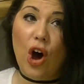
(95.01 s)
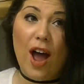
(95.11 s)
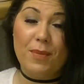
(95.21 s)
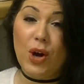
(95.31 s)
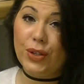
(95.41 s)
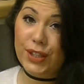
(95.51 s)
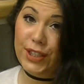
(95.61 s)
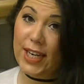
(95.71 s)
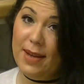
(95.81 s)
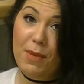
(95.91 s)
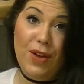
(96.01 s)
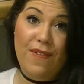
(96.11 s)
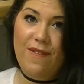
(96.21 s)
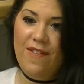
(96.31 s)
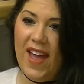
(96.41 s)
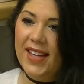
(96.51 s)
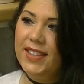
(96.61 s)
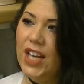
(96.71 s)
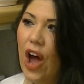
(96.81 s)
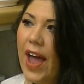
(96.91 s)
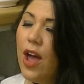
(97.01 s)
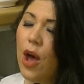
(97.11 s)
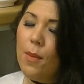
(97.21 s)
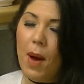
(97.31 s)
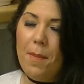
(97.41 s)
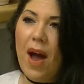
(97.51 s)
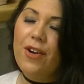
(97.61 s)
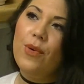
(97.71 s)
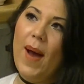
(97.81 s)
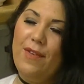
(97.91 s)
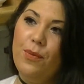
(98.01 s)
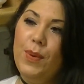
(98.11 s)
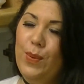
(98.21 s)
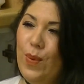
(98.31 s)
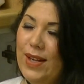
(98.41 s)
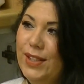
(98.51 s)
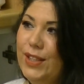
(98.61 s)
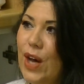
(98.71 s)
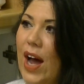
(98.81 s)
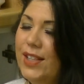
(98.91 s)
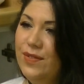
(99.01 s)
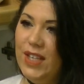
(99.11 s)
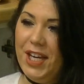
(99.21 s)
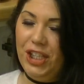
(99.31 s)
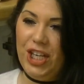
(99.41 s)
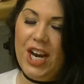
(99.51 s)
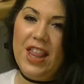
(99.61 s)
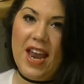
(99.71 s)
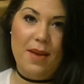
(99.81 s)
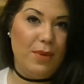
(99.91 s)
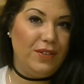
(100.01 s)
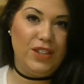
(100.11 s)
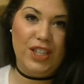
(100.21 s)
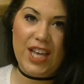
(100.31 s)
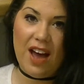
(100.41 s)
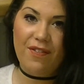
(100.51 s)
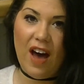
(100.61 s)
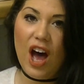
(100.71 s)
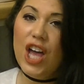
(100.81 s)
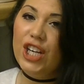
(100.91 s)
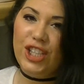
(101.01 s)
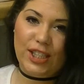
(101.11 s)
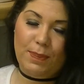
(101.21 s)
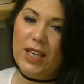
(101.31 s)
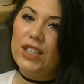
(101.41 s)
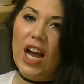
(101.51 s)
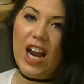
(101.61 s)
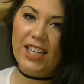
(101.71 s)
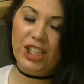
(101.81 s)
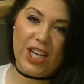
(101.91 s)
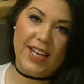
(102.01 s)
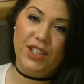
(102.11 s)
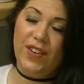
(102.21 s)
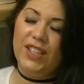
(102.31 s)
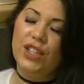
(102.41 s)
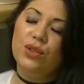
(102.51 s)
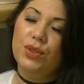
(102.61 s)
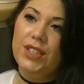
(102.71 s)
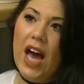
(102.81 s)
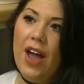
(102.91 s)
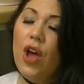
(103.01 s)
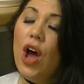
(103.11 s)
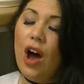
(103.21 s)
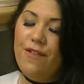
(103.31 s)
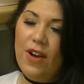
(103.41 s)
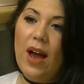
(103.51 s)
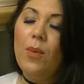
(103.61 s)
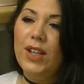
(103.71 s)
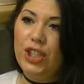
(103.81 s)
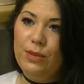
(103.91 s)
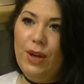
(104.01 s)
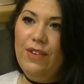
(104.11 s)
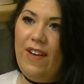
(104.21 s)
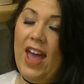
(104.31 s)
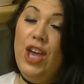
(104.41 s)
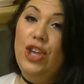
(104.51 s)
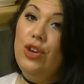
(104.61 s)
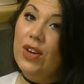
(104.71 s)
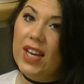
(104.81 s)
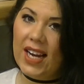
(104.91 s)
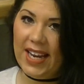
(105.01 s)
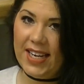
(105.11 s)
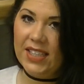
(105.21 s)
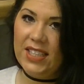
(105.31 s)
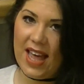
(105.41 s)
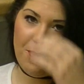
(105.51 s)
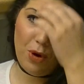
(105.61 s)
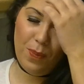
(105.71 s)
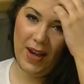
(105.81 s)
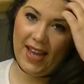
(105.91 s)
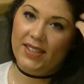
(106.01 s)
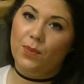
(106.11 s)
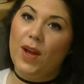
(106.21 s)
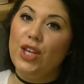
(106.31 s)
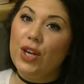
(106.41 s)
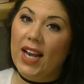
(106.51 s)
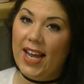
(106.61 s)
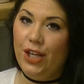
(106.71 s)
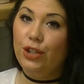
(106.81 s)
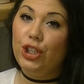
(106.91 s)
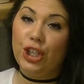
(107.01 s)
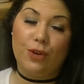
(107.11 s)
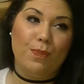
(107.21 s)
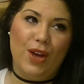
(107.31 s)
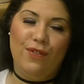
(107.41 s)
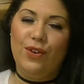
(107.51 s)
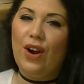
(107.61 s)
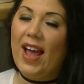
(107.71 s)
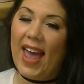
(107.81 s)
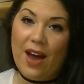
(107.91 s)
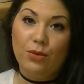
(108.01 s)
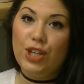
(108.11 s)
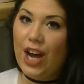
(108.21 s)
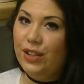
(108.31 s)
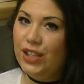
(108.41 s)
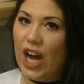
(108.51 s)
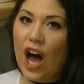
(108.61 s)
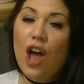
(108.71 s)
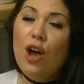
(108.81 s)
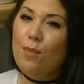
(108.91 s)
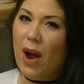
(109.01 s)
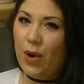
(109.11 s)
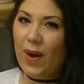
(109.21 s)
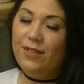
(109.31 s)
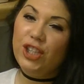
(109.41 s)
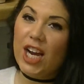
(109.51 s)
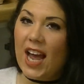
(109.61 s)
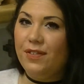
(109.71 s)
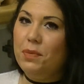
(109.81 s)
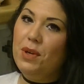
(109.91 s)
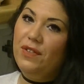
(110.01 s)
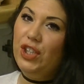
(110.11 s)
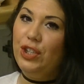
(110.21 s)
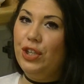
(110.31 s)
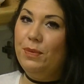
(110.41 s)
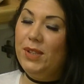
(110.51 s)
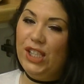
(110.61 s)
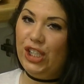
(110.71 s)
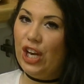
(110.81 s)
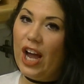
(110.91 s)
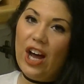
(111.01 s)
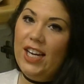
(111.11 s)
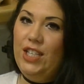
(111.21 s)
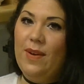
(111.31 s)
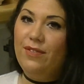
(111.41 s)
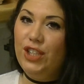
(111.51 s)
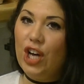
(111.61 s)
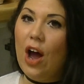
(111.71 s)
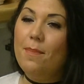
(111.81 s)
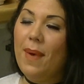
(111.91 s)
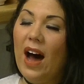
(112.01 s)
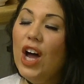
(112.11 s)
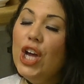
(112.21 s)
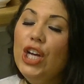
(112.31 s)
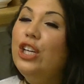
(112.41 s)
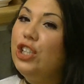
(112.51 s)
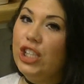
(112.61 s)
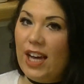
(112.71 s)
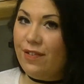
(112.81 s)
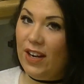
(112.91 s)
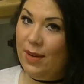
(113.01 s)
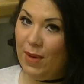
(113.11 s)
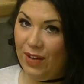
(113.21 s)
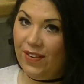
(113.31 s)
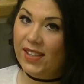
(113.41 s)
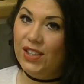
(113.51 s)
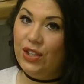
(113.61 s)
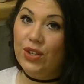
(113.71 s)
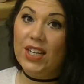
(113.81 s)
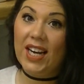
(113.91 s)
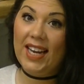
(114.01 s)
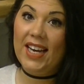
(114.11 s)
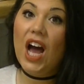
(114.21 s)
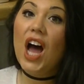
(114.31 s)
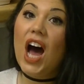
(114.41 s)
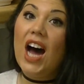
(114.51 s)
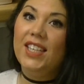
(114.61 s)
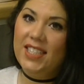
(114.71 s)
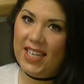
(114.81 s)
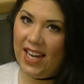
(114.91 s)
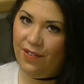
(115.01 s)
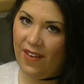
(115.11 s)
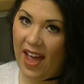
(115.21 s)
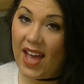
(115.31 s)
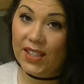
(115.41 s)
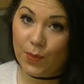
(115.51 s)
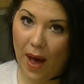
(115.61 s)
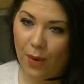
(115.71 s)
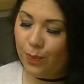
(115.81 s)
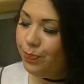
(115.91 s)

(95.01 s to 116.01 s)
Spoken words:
I'm constantly moving things. So like, my microwave would be one side of the kitchen and then it moves to the other, just because I like to change things. And also, I feel like once you move it, you can clean under there properly. So when you clean, you should move your like kettle, toaster, microwave. You don't have to move it to a new position like I do every time, but you should definitely move it so you can clean underneath it as well.